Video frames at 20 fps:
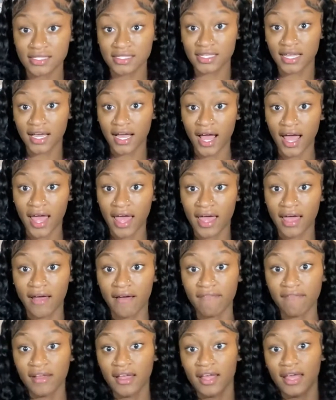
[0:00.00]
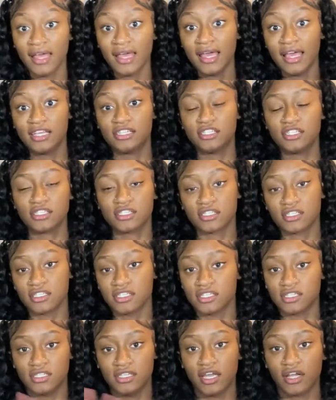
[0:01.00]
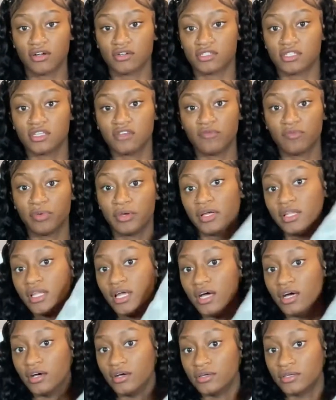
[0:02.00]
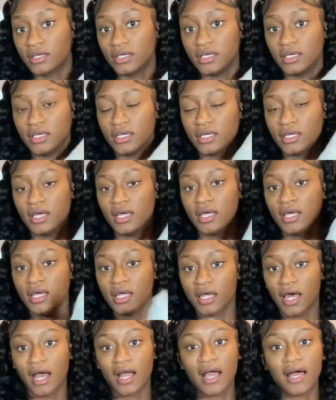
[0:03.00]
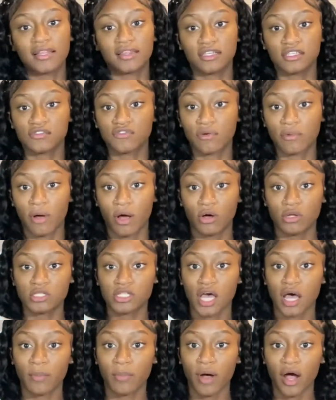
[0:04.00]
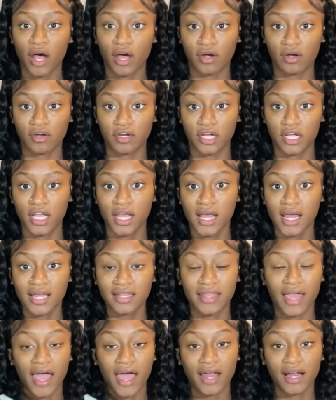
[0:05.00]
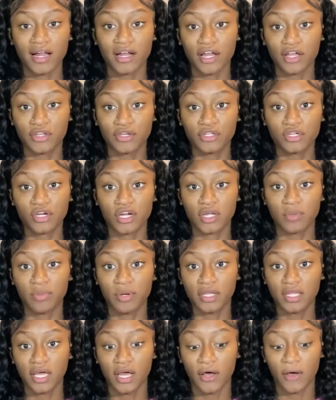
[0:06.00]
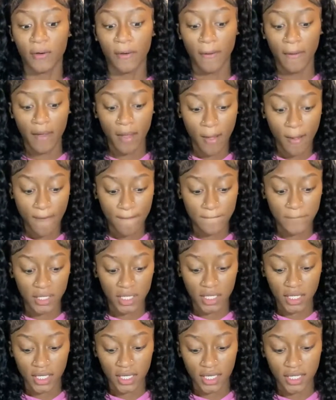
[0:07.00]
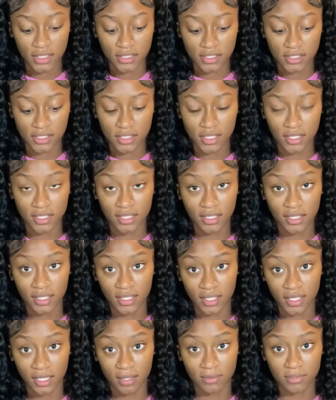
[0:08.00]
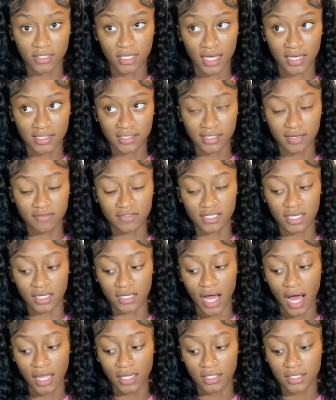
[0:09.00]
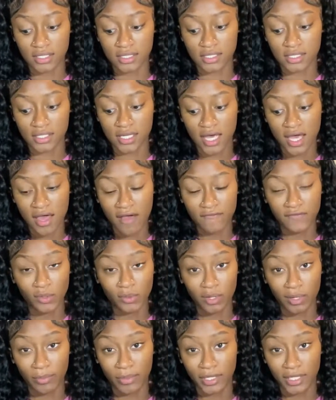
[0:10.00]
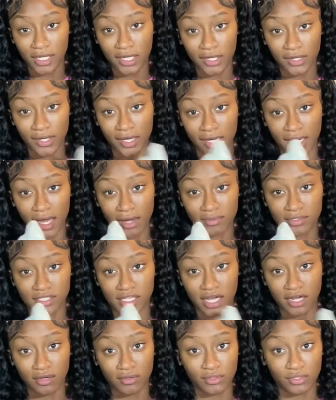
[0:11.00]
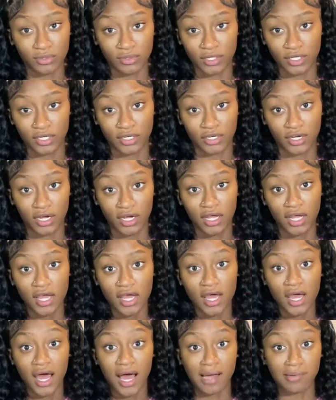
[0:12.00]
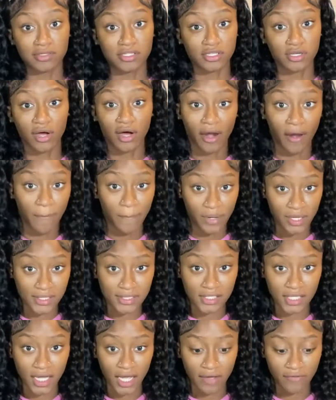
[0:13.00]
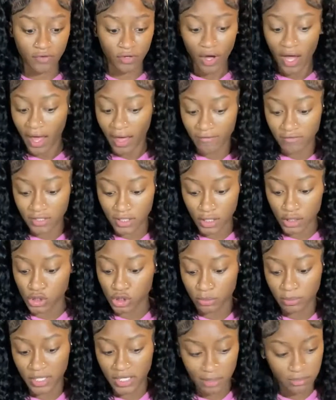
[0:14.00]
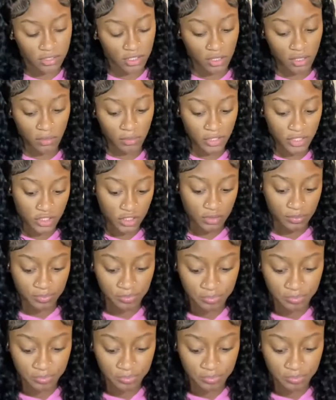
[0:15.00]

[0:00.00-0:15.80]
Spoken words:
thing I have is just this decorative pillow. I got this from Old Time Pottery. They had another green pillow, but it was like $17 for one pillow, and I was not gonna do it, girl. I'm still on a budget, even though I have a little extra money, I'm still on a budget.